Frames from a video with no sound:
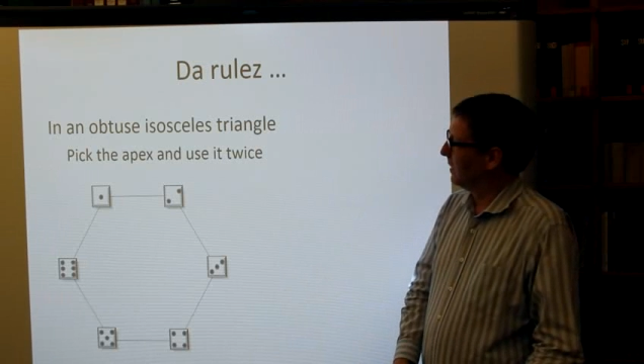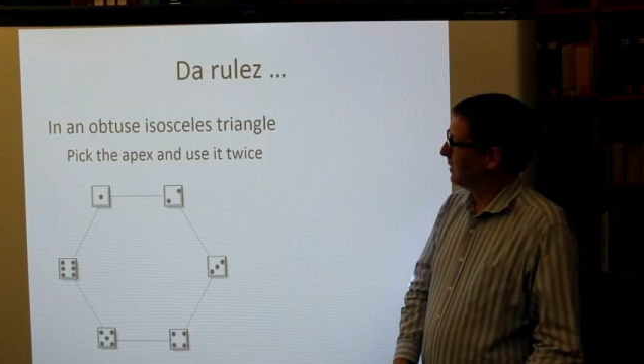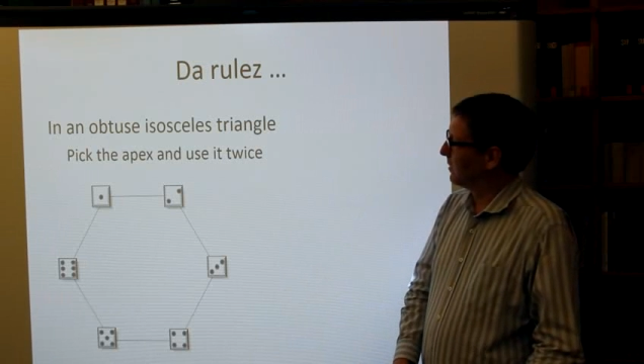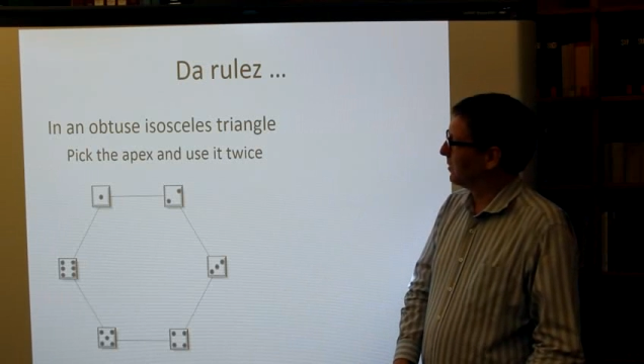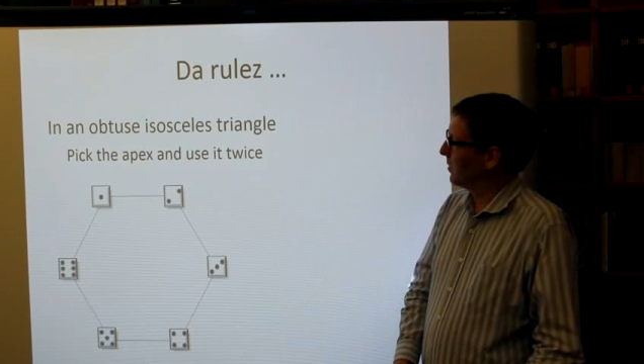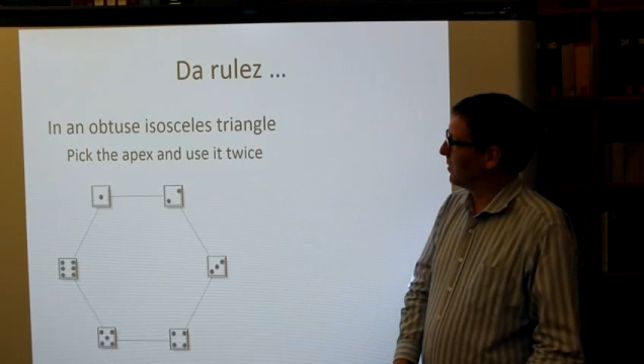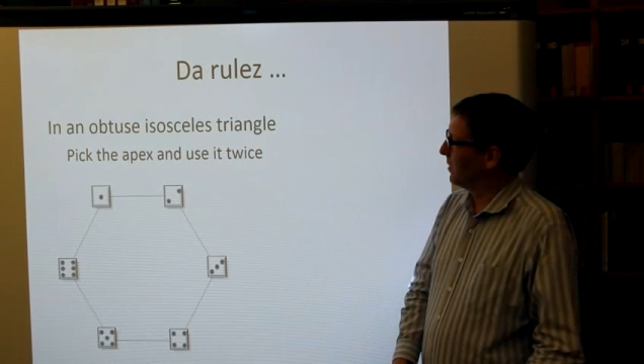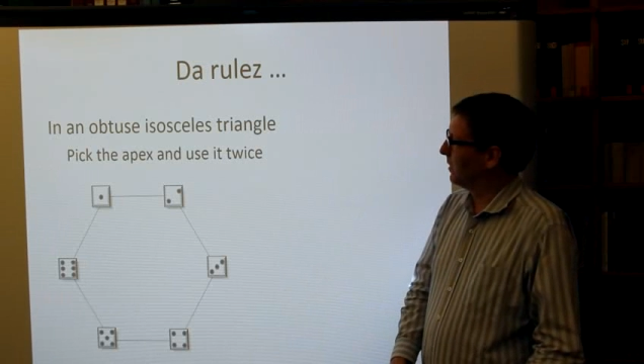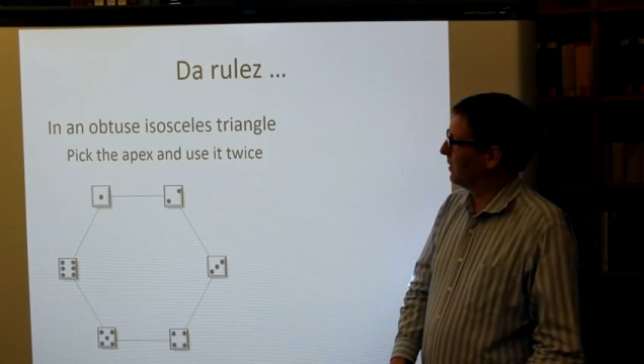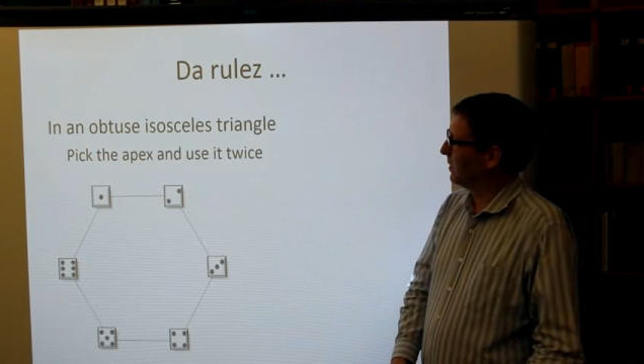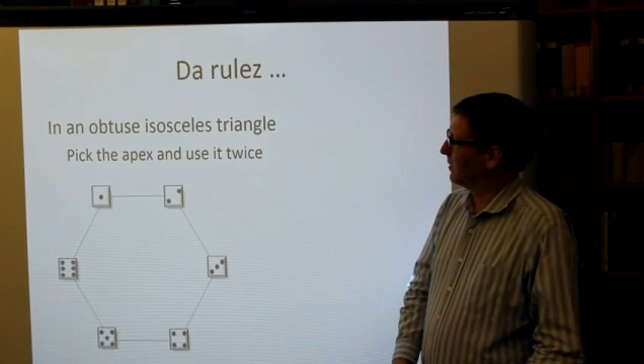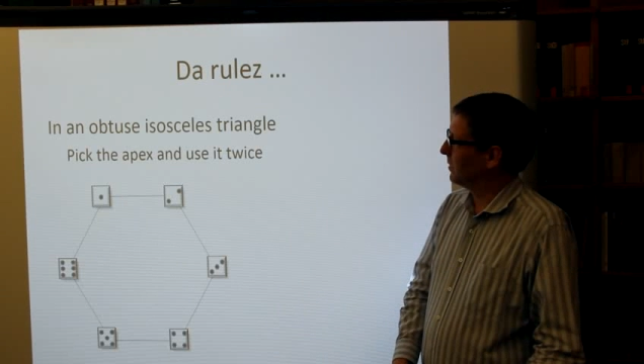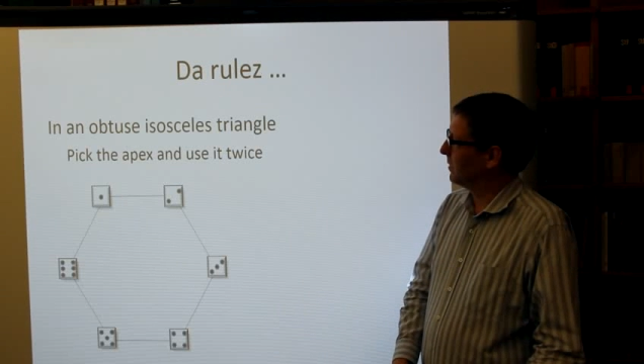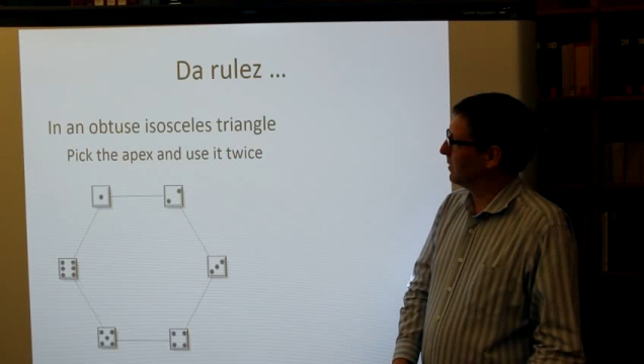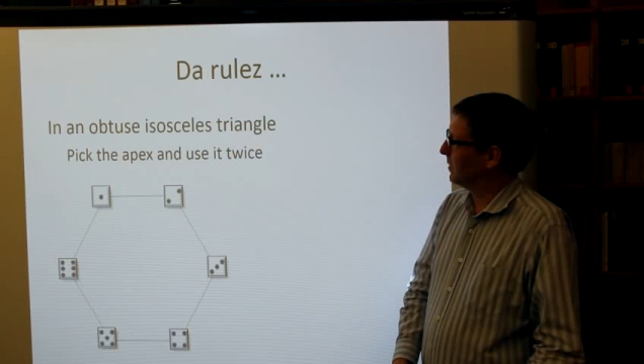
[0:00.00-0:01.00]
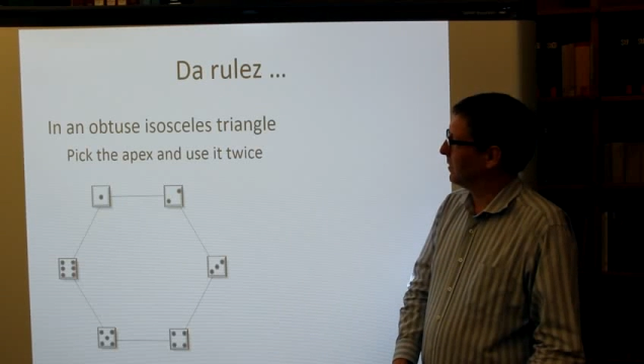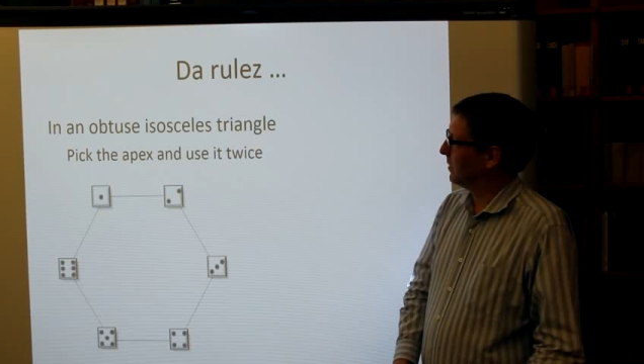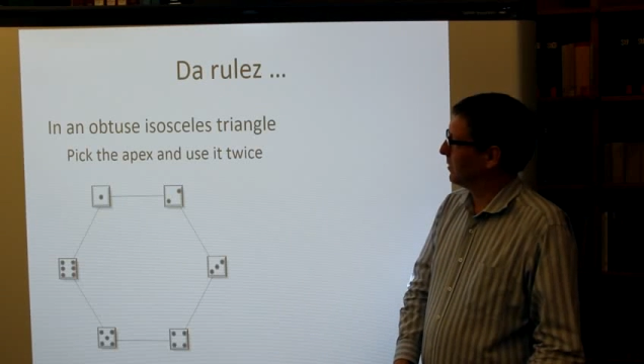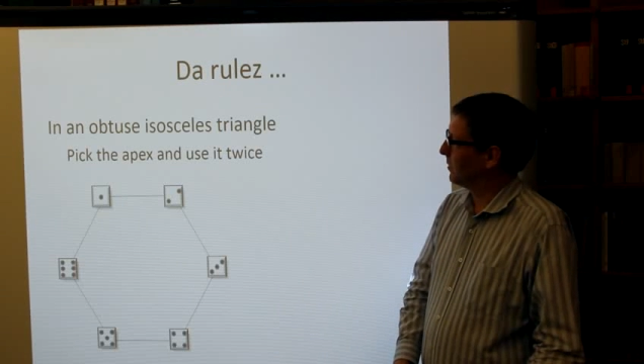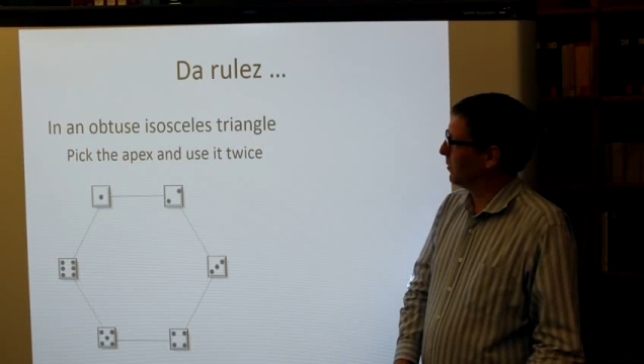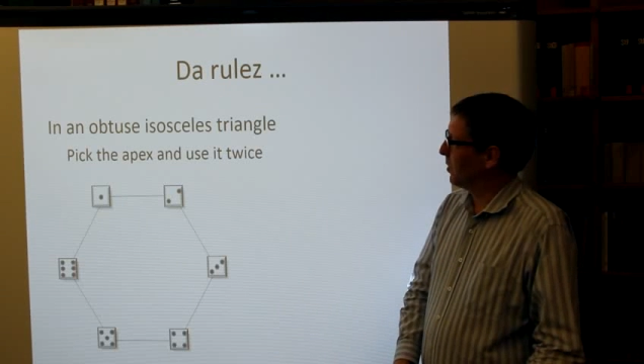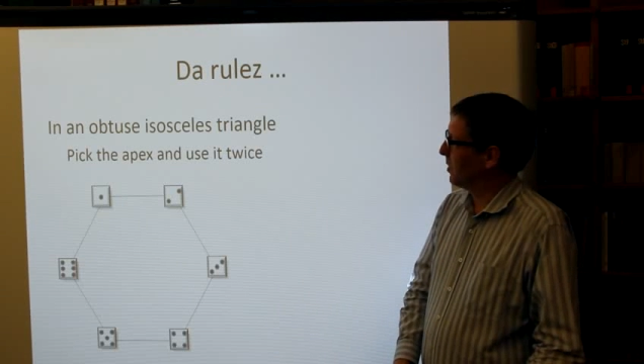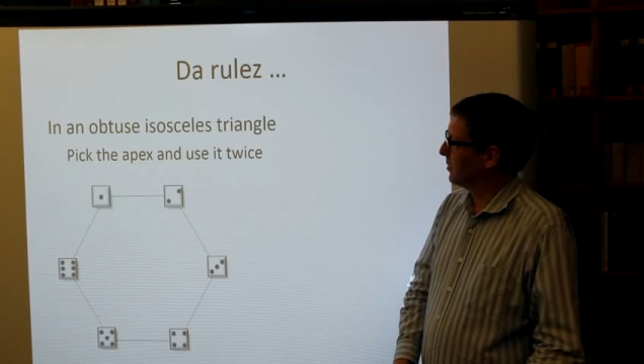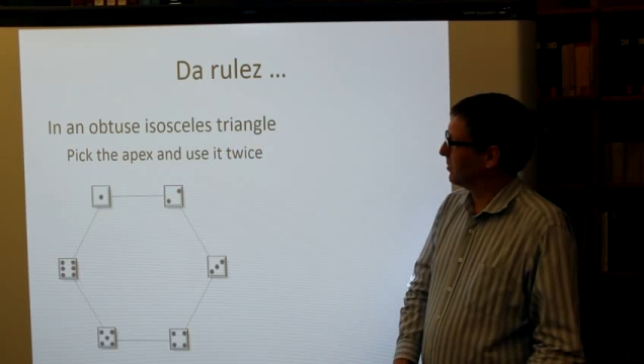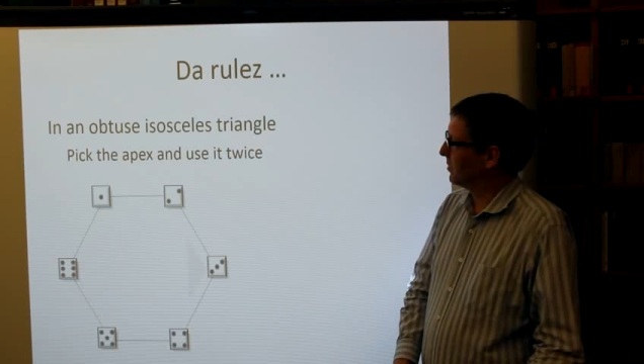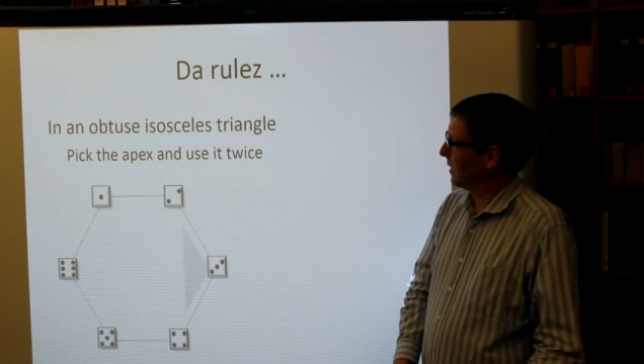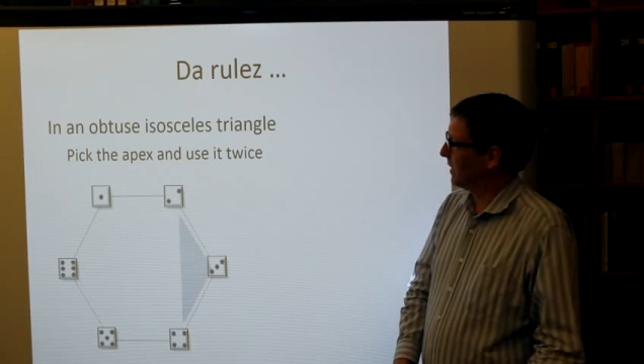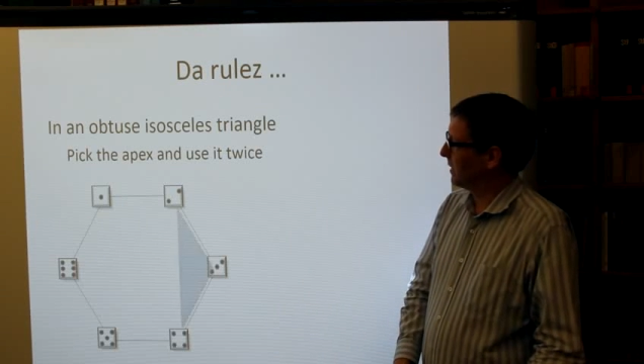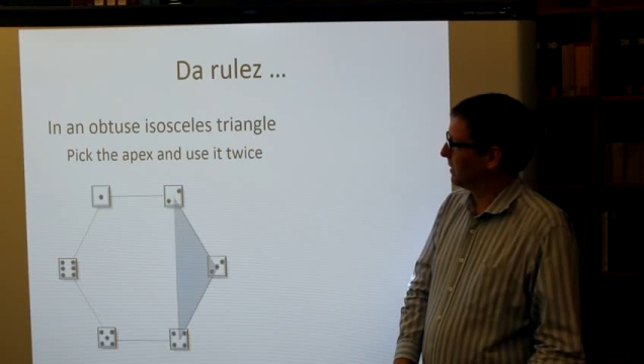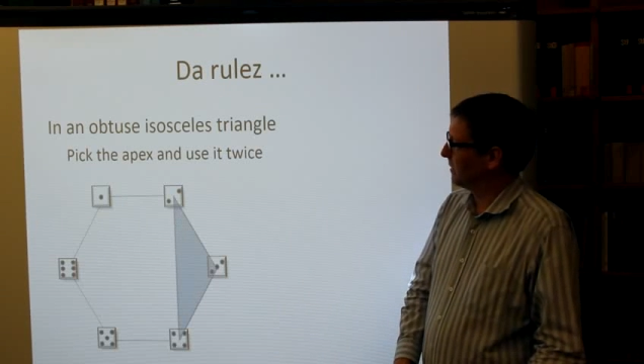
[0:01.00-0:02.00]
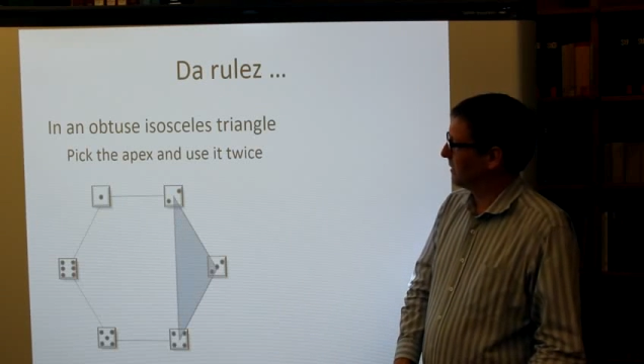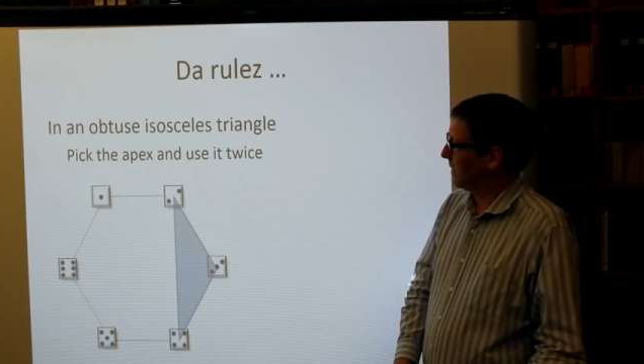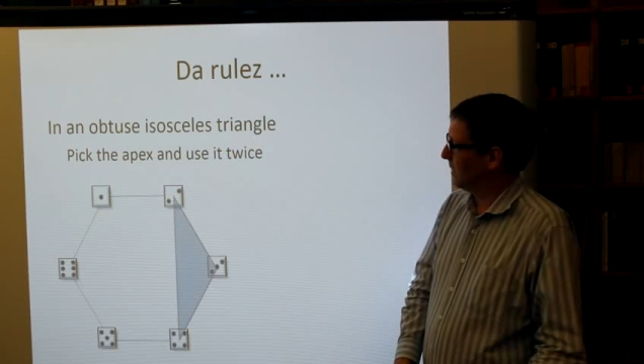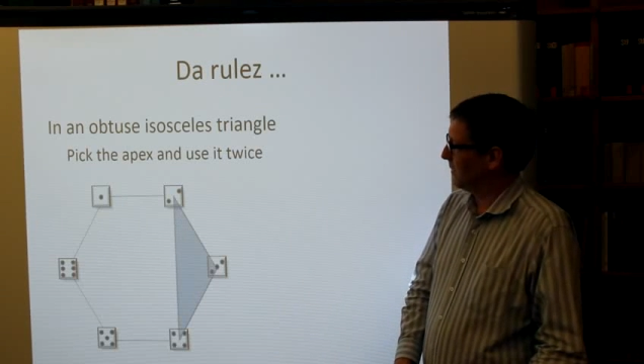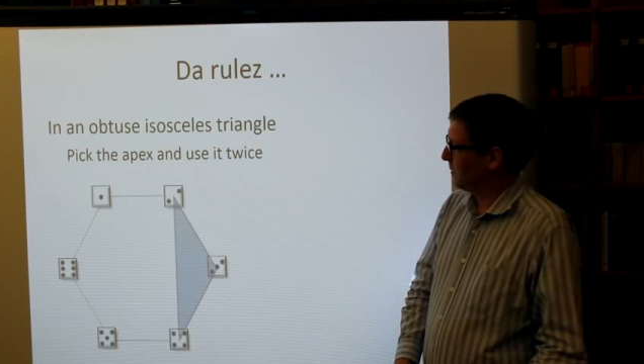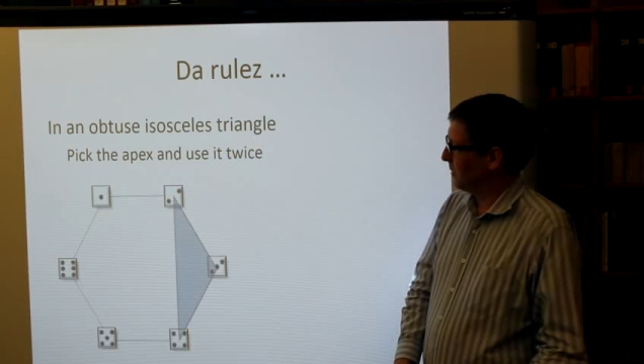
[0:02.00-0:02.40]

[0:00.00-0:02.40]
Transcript: So the small triangles are